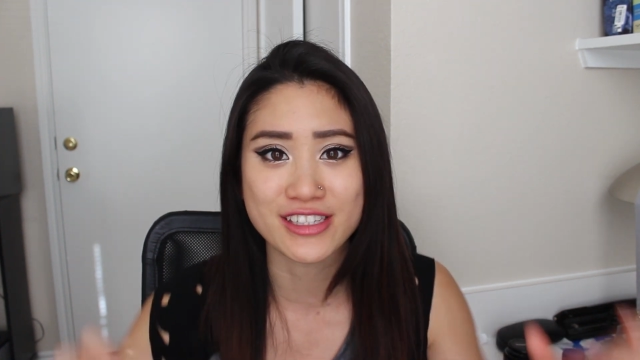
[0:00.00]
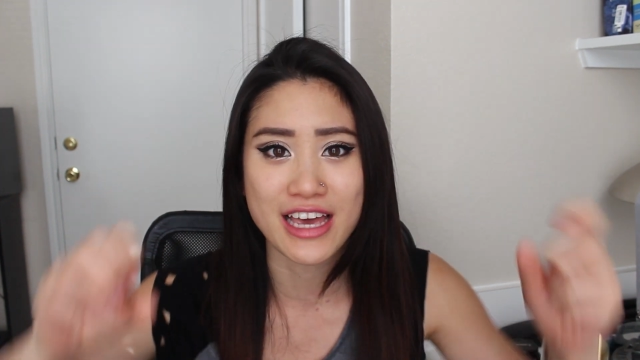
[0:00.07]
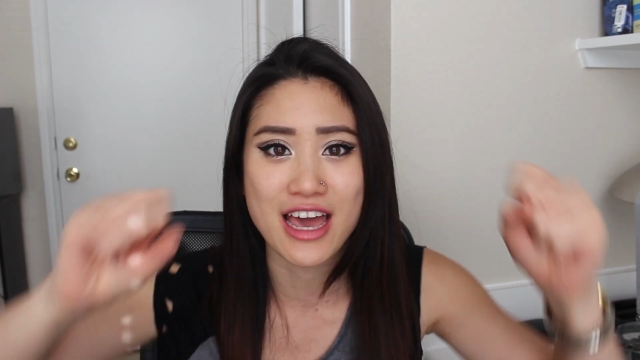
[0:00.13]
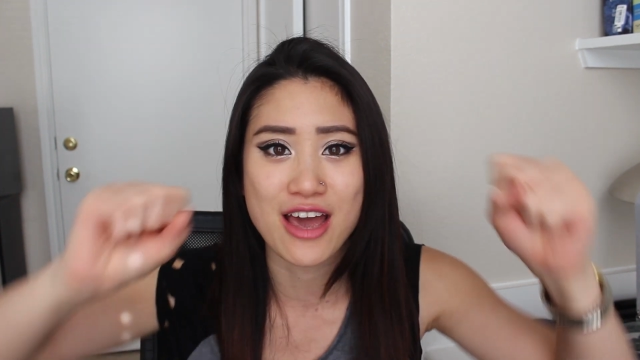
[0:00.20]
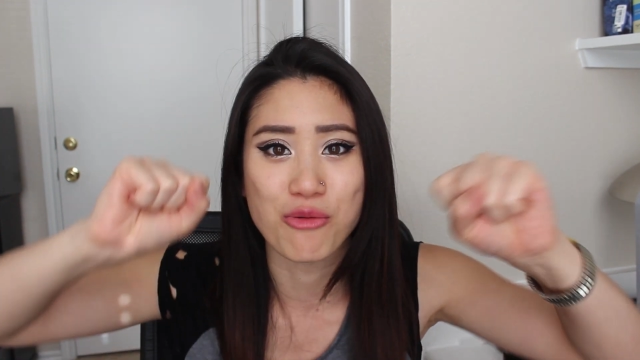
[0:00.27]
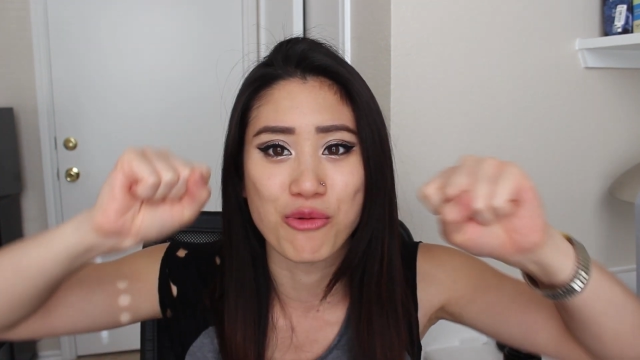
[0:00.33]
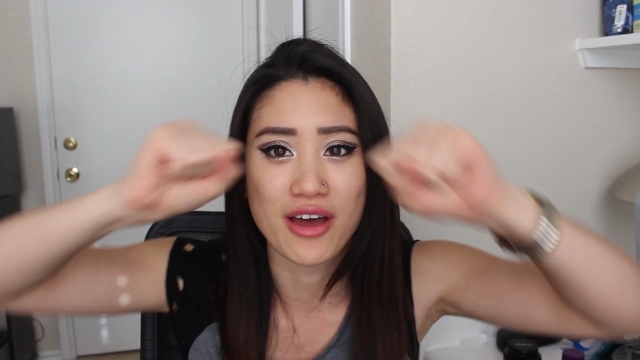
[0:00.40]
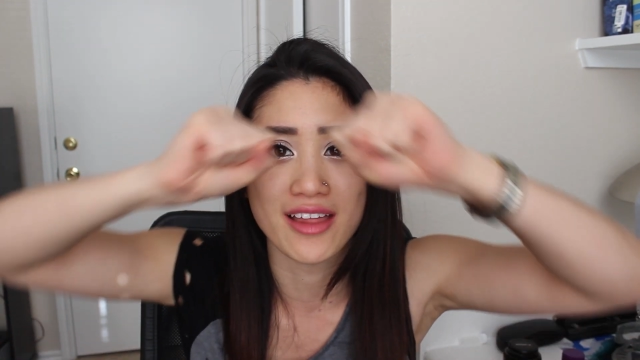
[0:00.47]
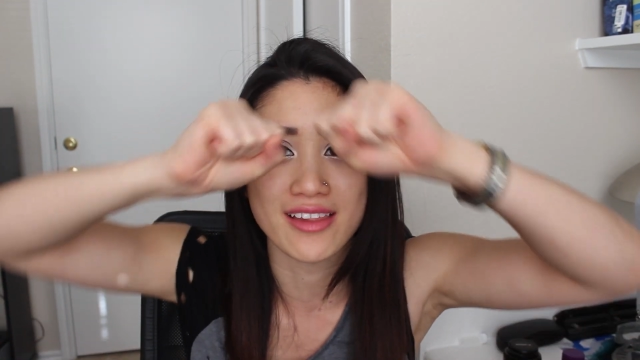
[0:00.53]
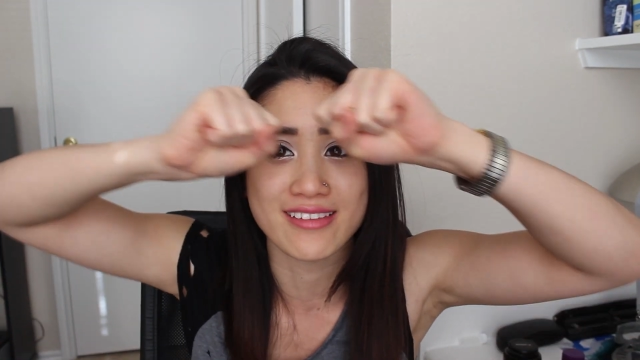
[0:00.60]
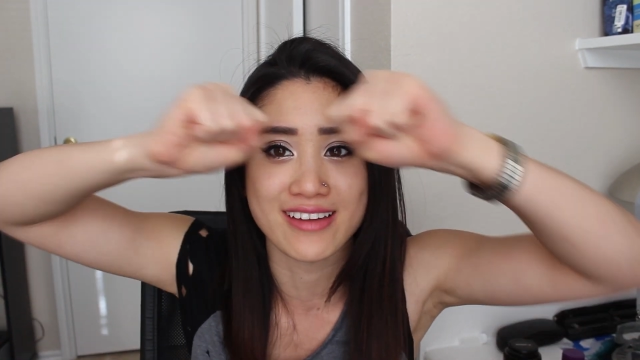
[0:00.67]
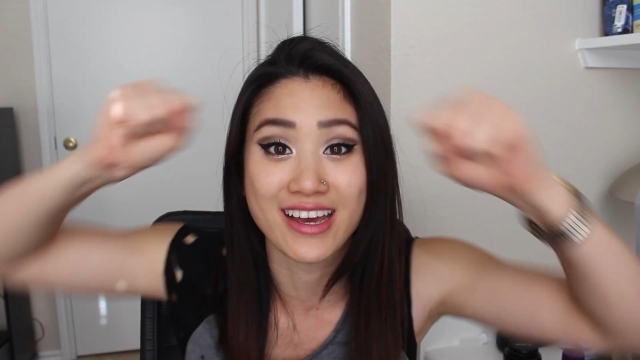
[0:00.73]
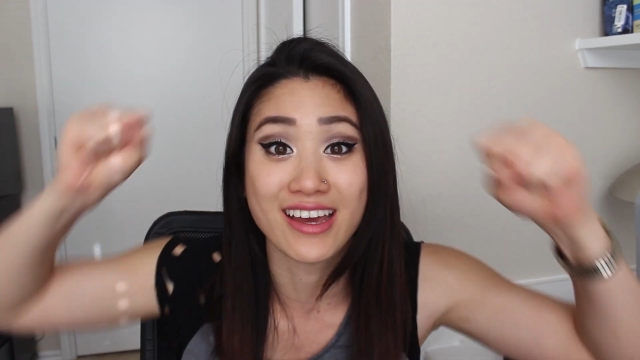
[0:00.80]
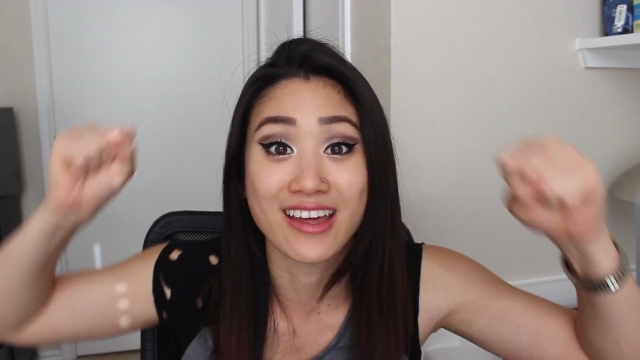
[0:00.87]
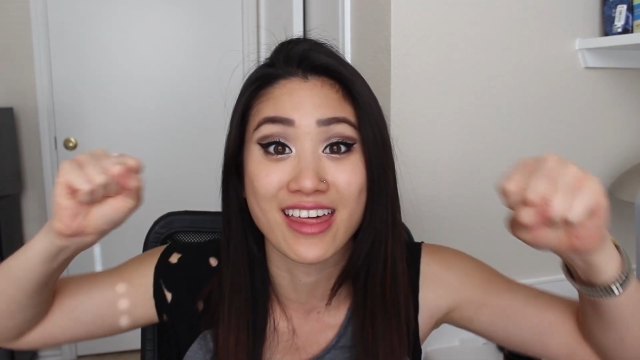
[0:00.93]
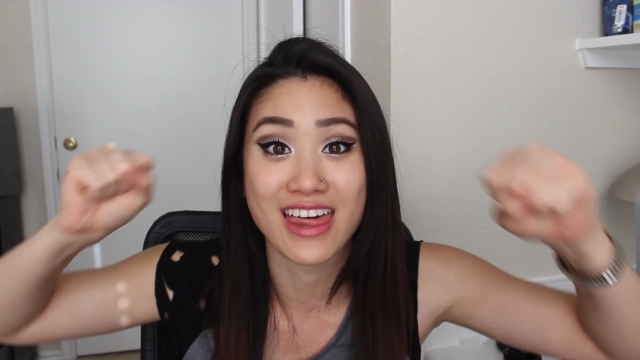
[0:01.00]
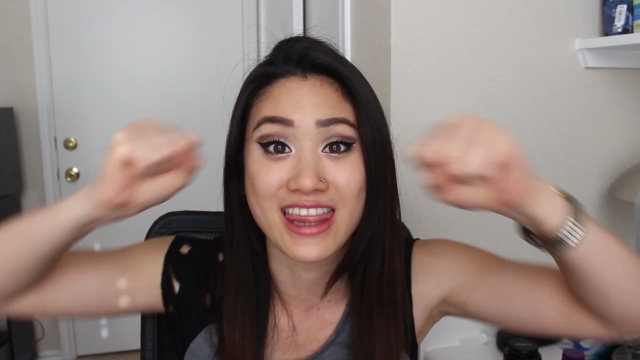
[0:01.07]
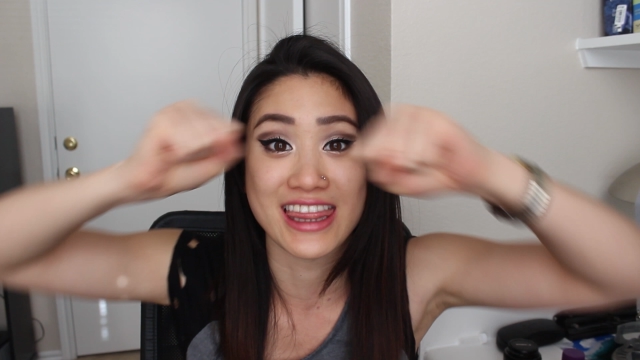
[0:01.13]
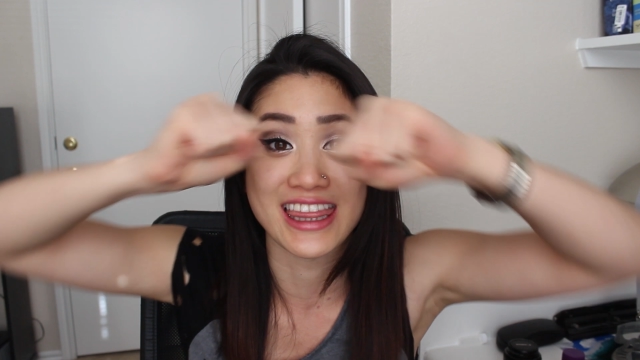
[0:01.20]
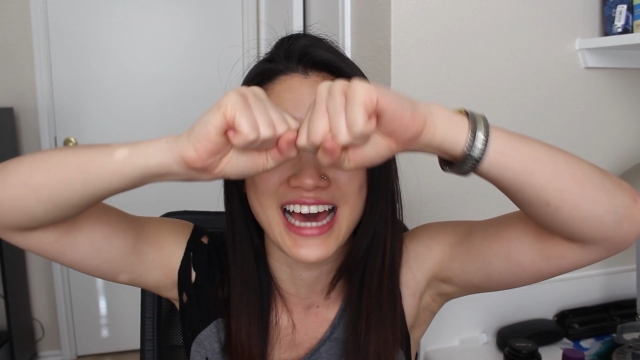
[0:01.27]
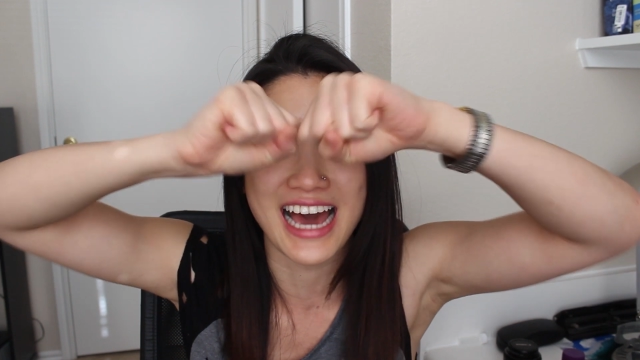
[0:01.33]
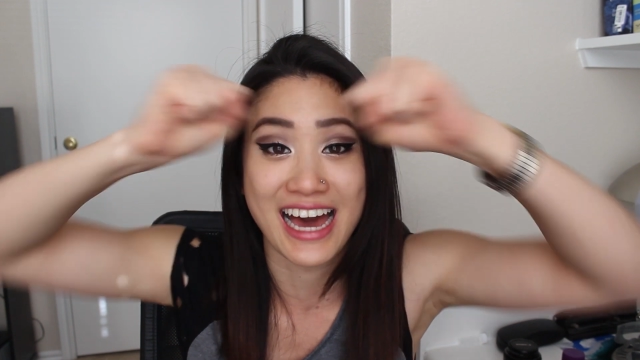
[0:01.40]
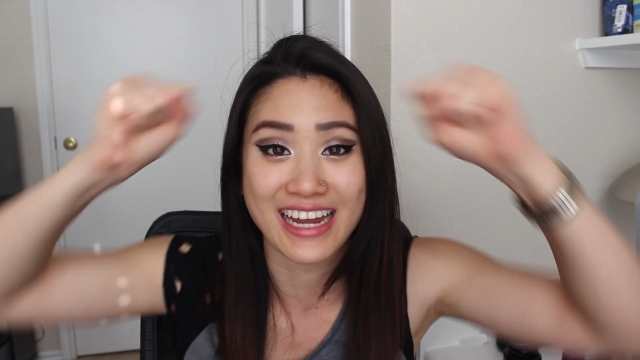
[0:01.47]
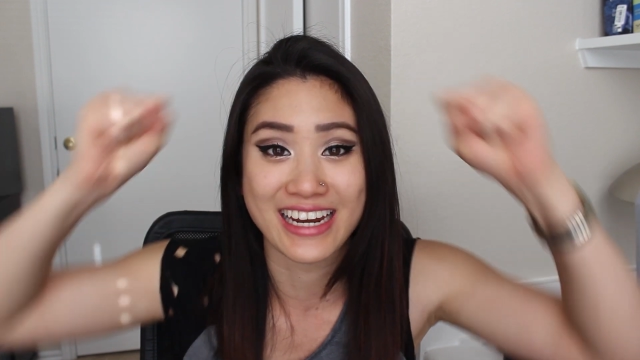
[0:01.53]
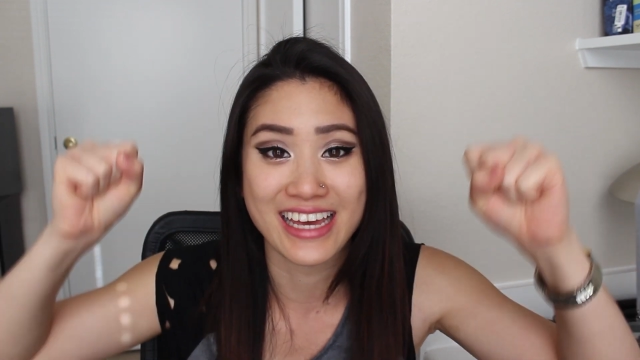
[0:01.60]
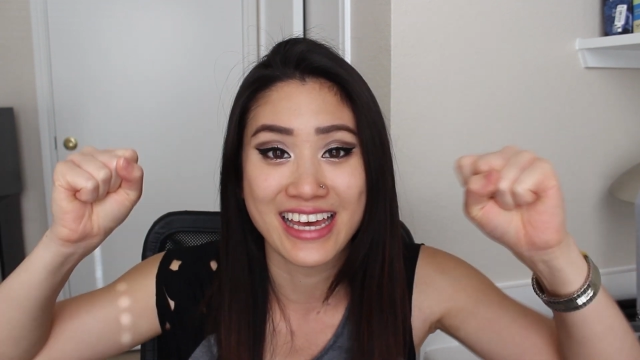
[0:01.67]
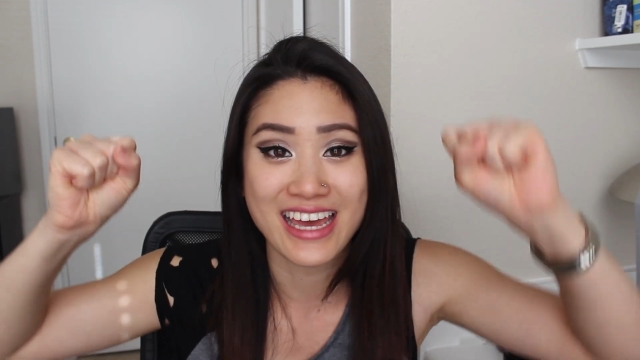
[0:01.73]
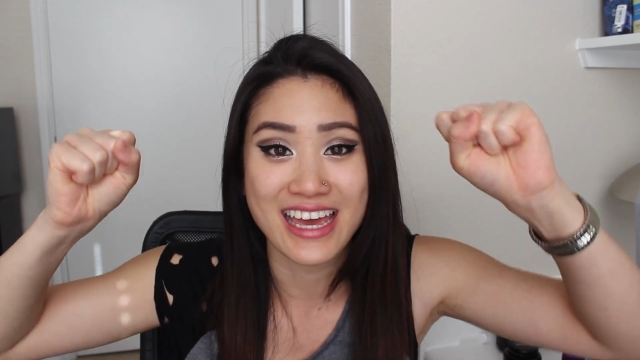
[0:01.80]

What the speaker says: and went like that